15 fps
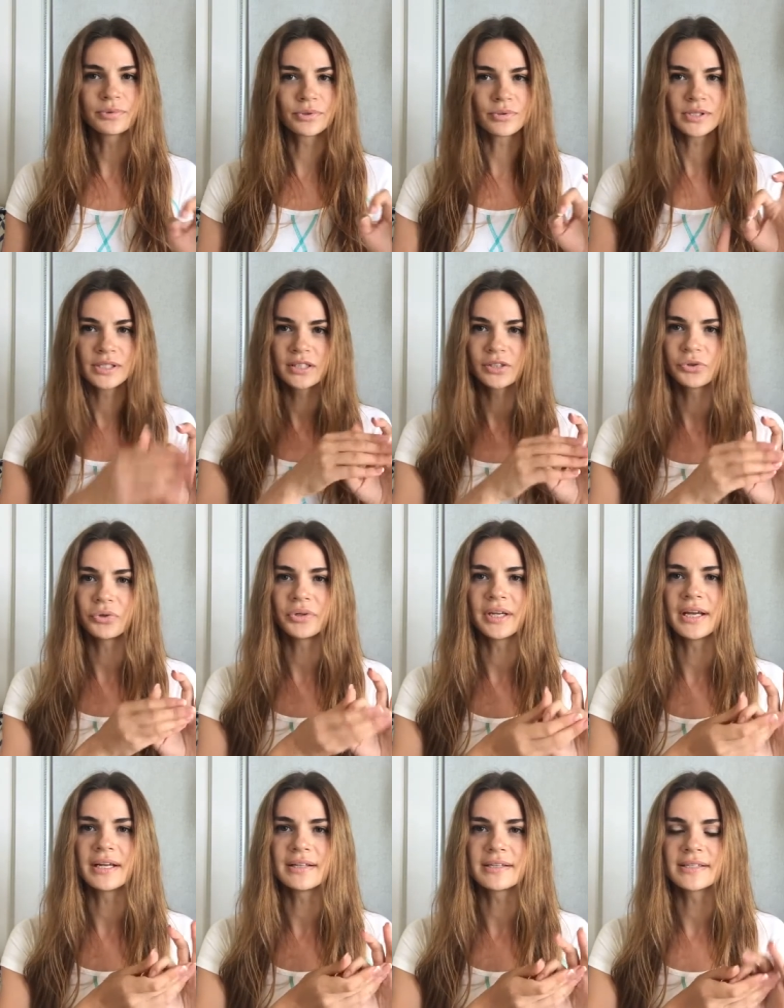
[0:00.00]
to seal your
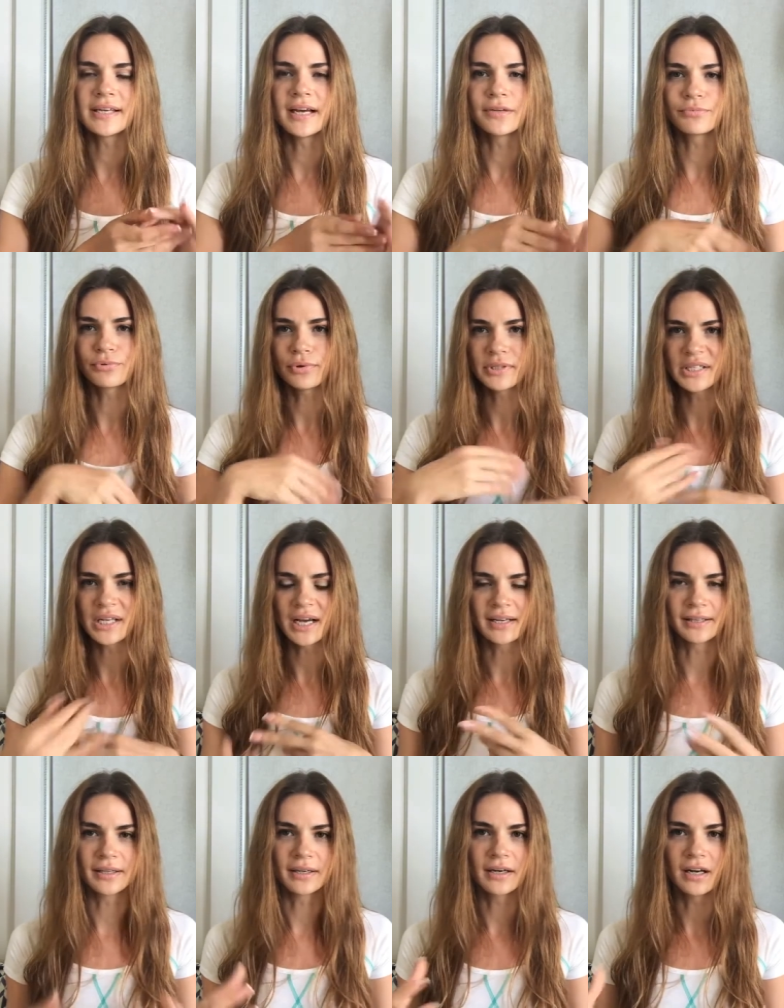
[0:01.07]
nails and
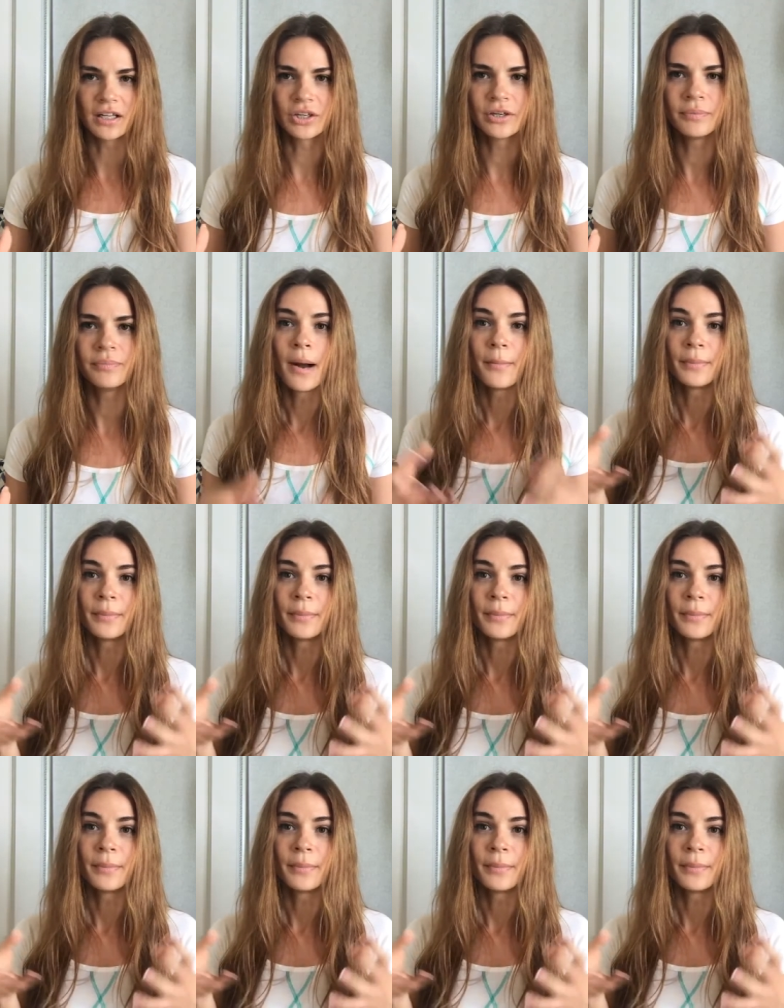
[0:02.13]
protect the color,